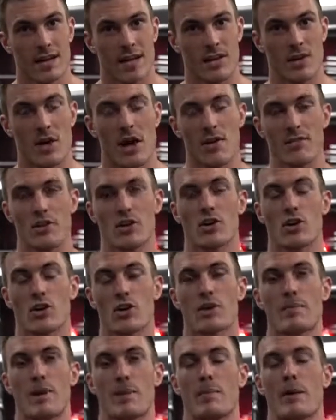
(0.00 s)
and you haven't
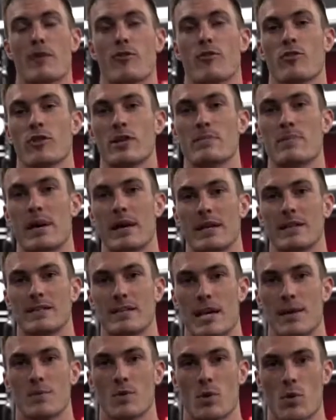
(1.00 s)
heard about my free body
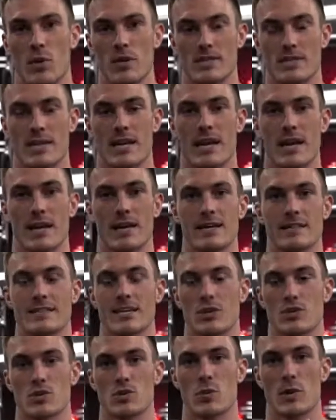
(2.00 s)
type quiz yet, it
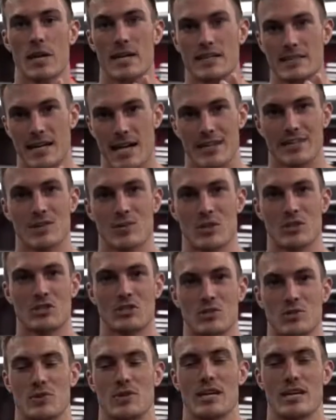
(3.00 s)
tells you exactly what
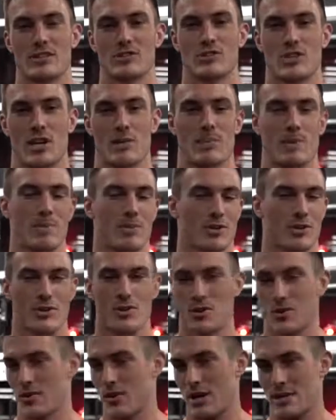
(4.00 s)
to do to get in shape. People are
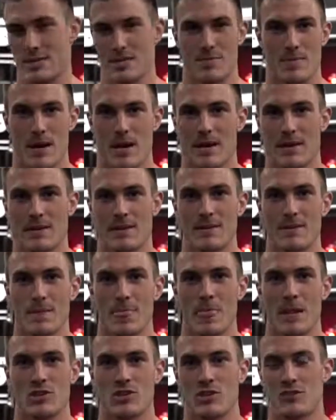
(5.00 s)
going crazy about it.
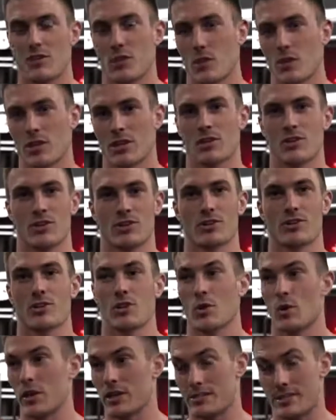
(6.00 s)
So if you want to learn
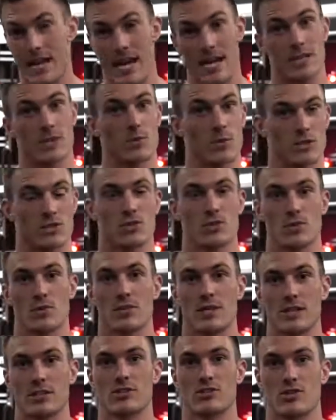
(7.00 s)
exactly what to do
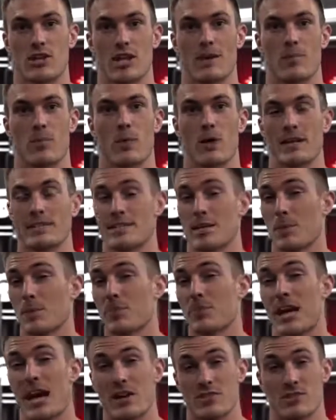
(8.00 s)
to get in shape, what has
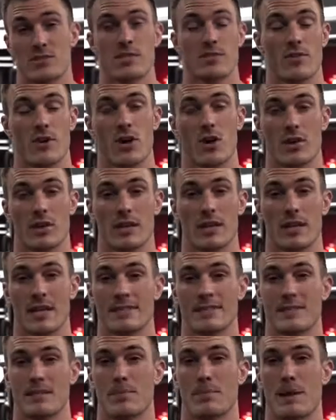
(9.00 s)
helped thousands of our
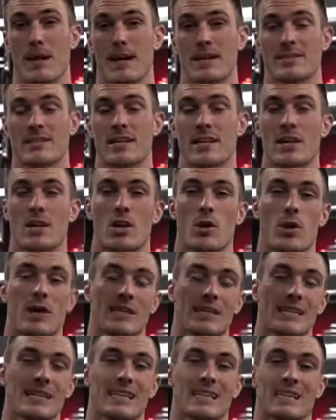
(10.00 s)
clients in the past, go
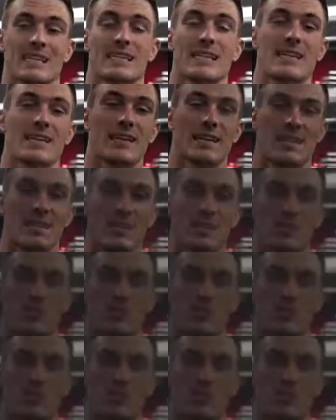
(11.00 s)
ahead and click the link in the